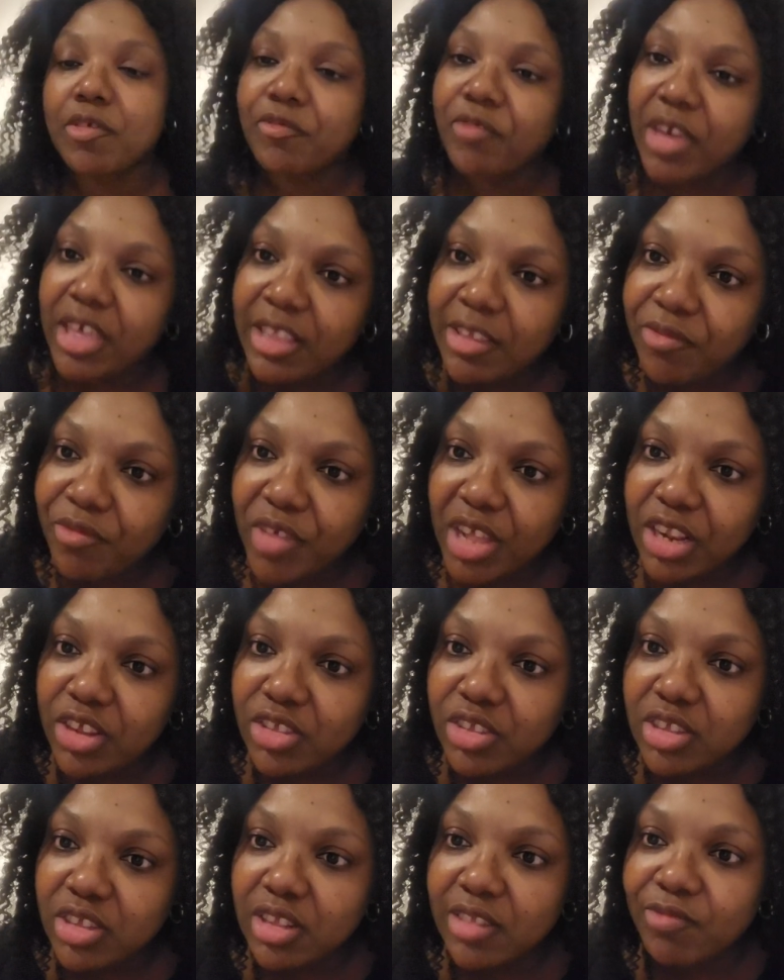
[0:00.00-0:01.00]
find your value
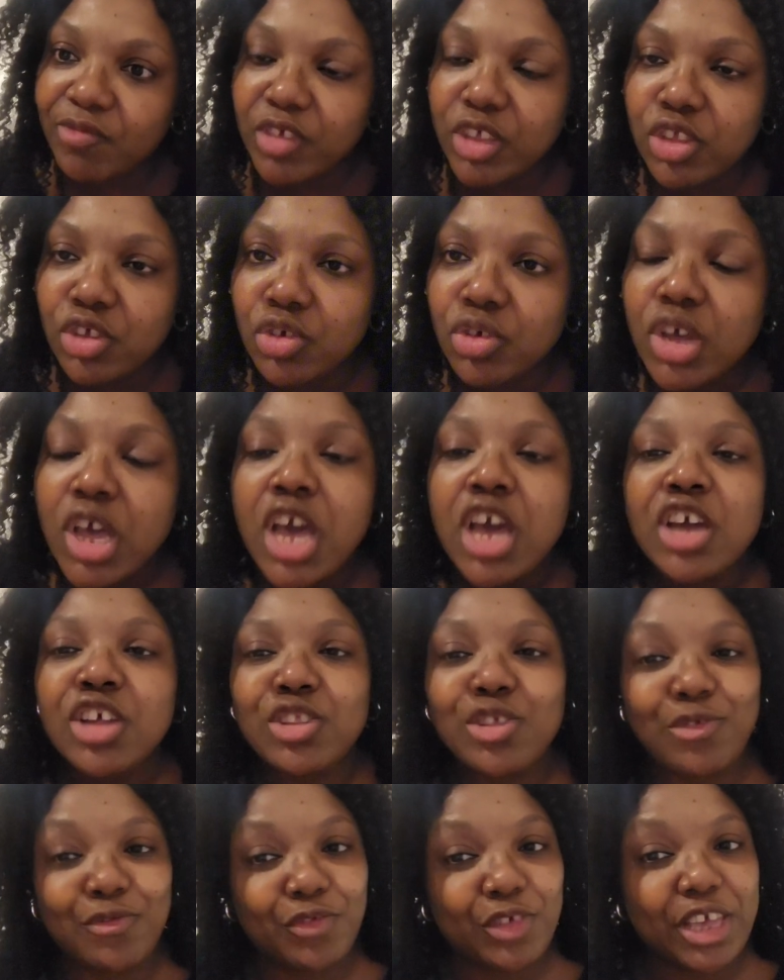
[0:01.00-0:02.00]
to this video
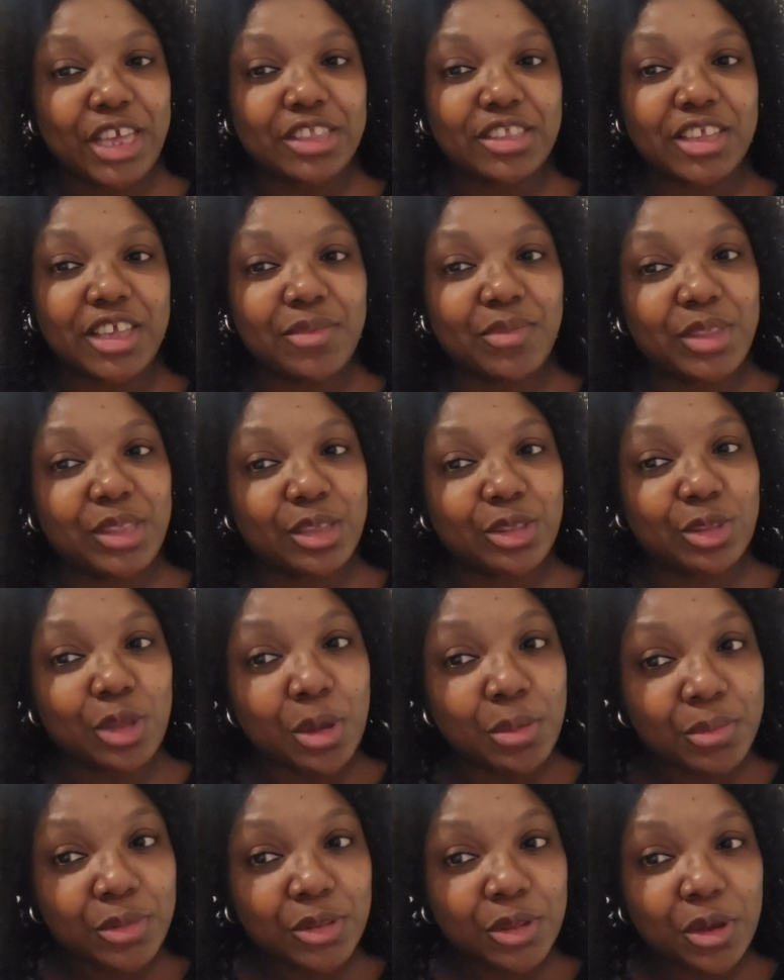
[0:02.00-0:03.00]
don't forget to give it a
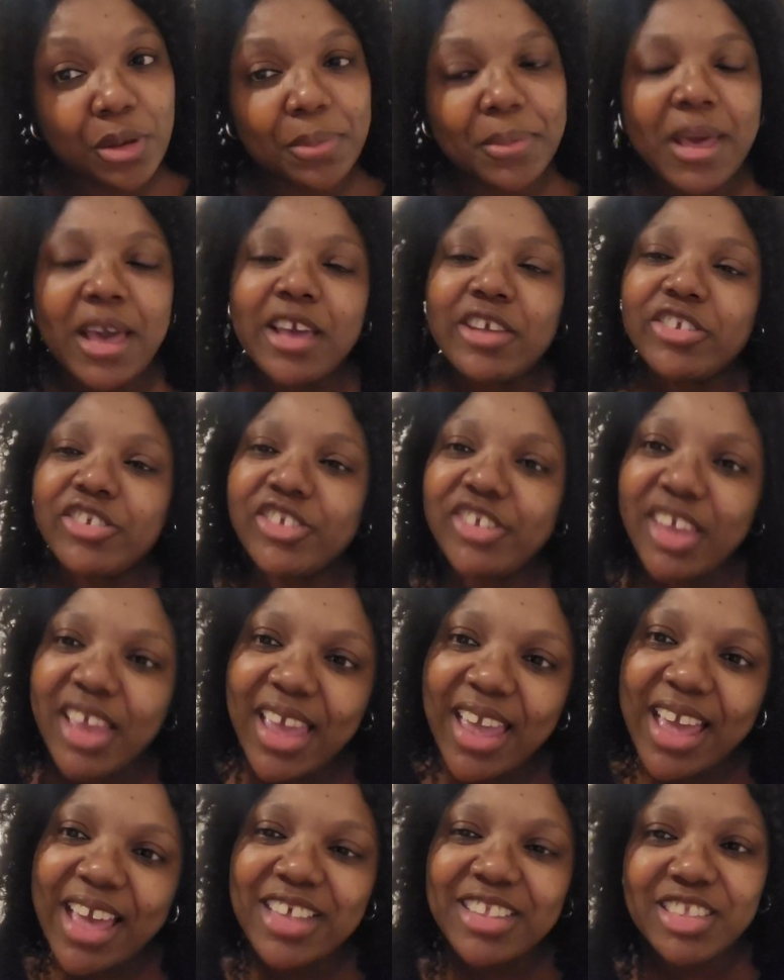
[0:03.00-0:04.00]
thumbs up
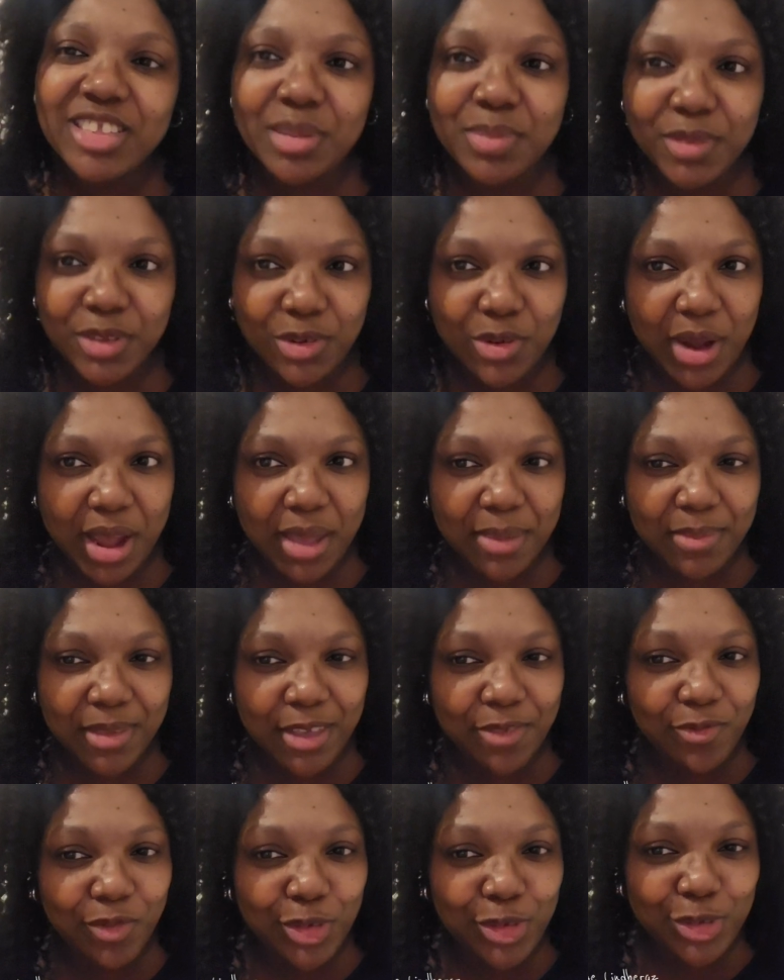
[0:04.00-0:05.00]
share and subscribe
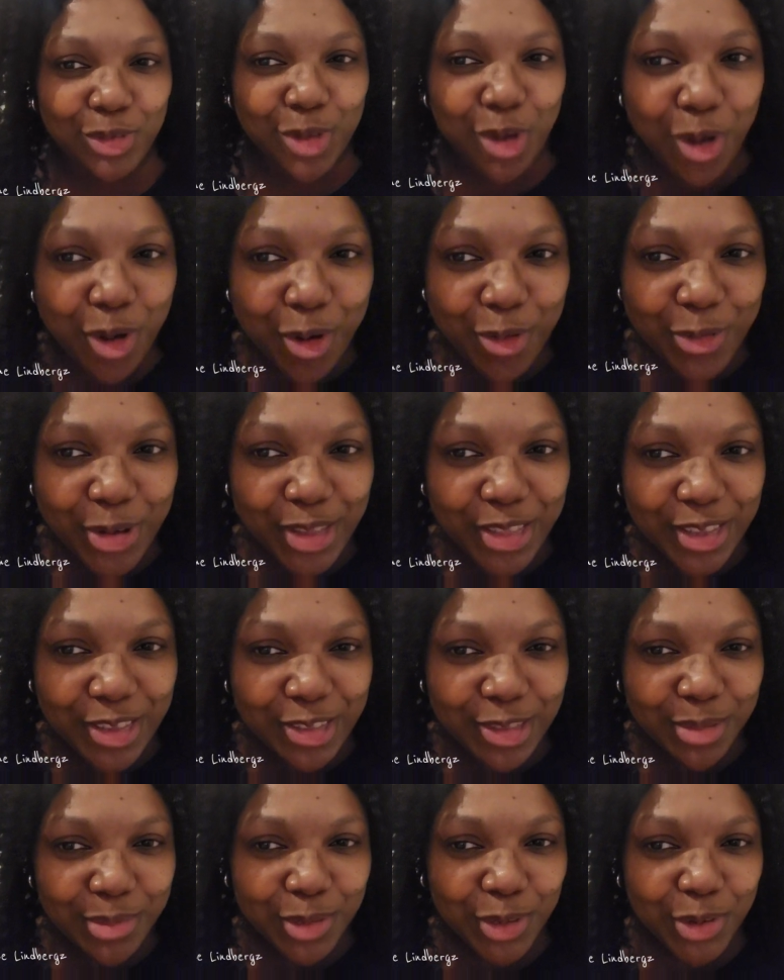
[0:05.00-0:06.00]
if you're not already a
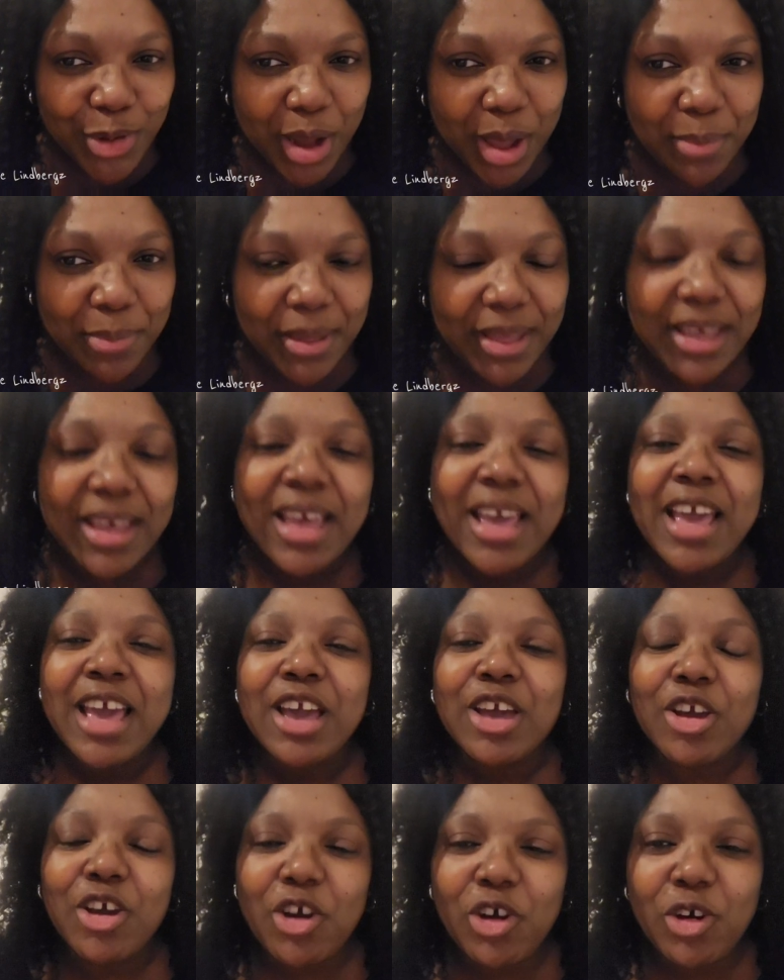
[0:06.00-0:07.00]
subscriber
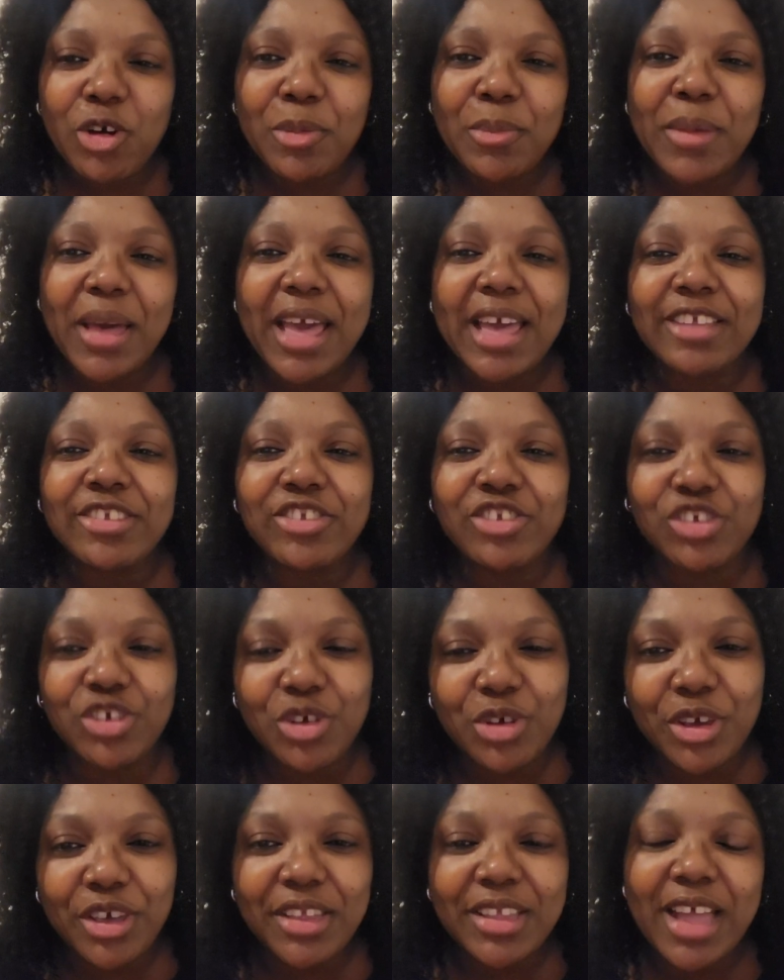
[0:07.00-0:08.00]
come and
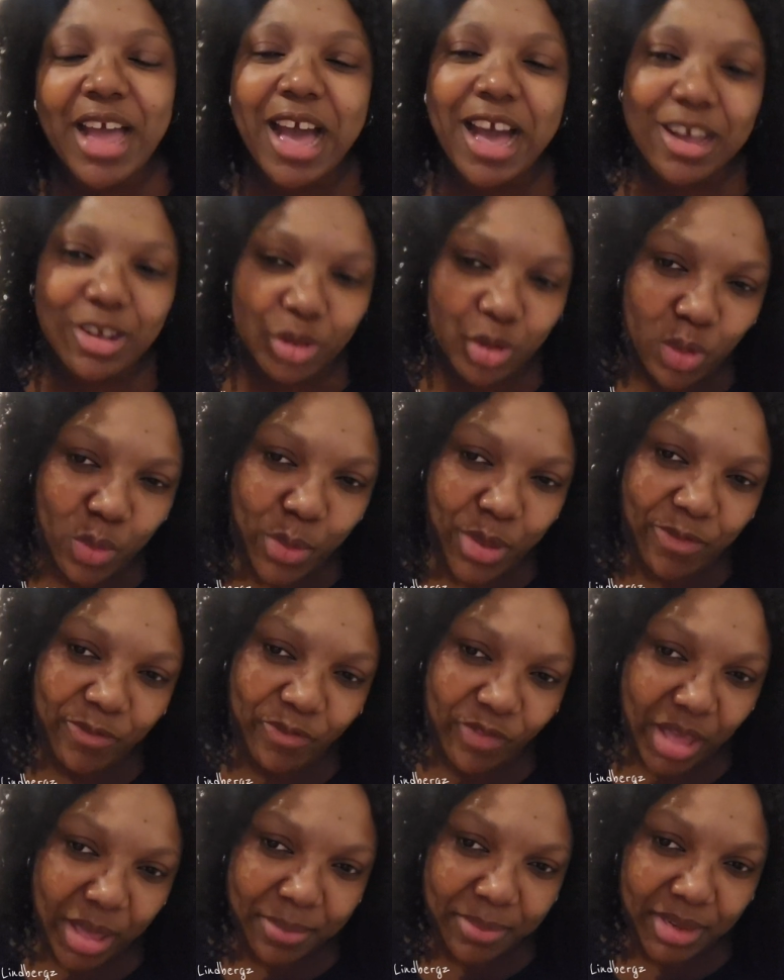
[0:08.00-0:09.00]
join our growing
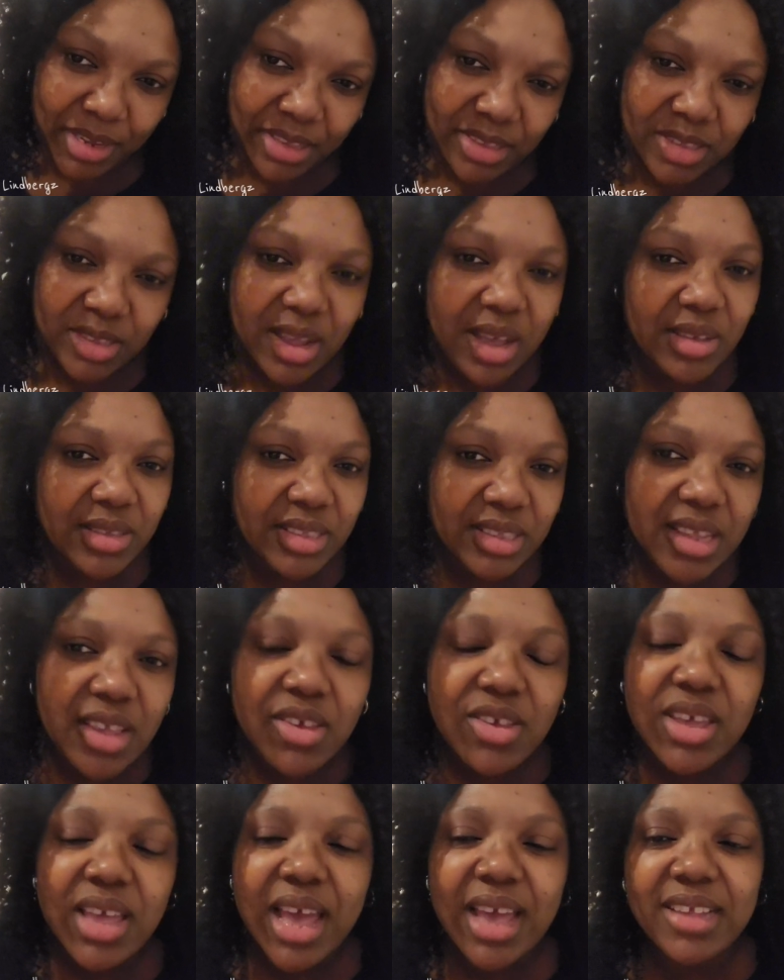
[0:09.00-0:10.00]
family so i'll see
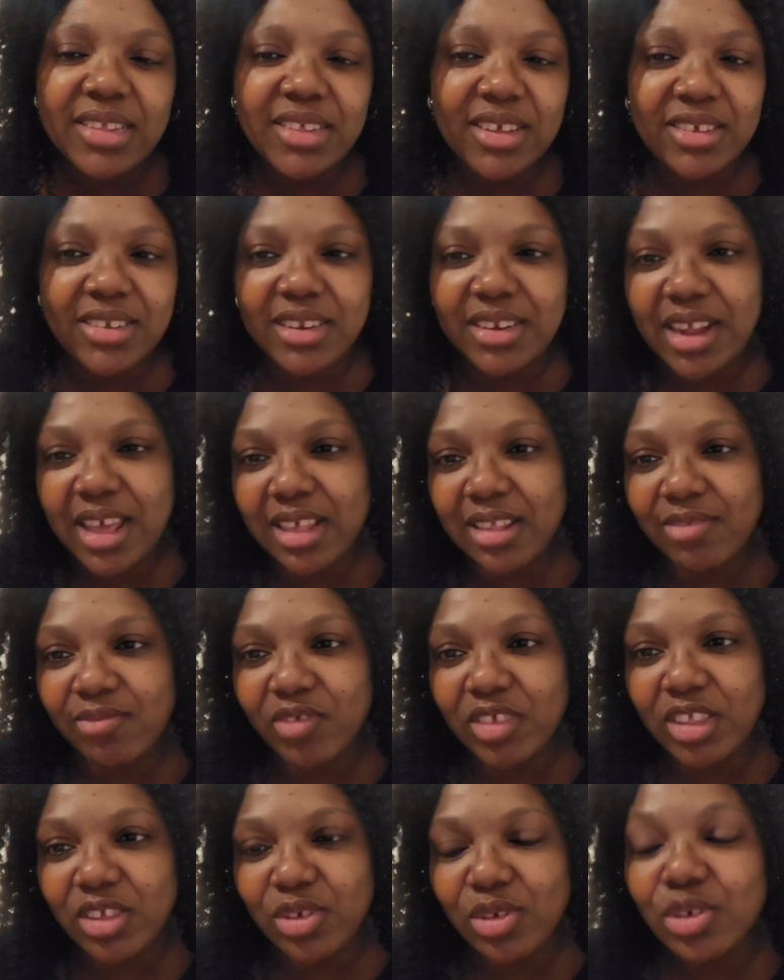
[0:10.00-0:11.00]
you guys on the next
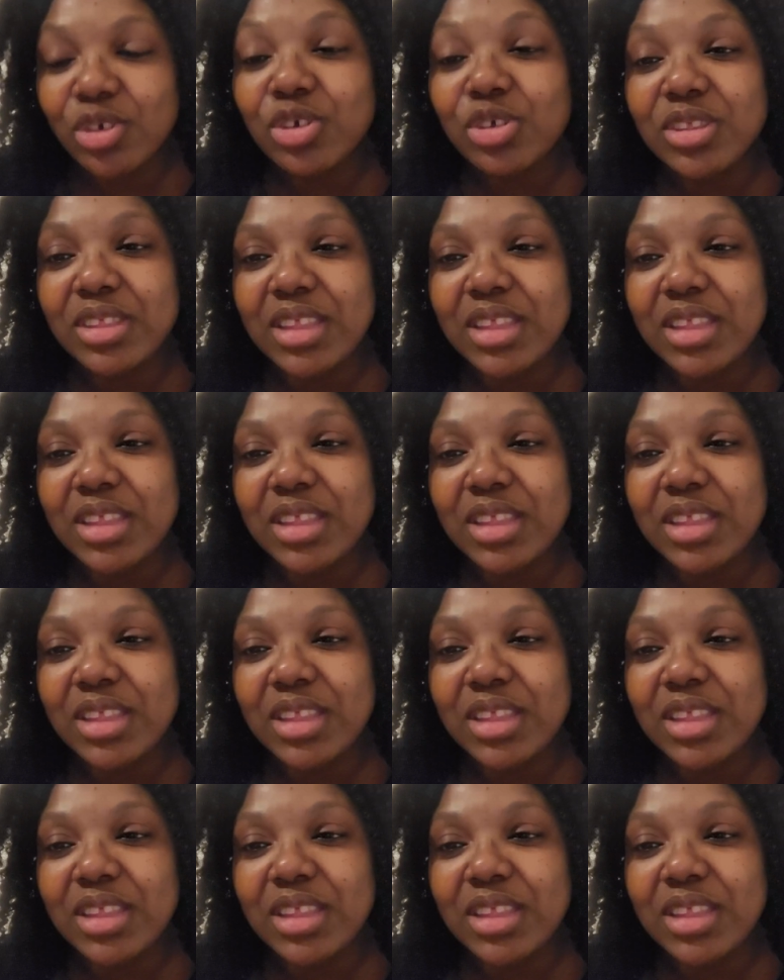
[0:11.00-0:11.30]
video good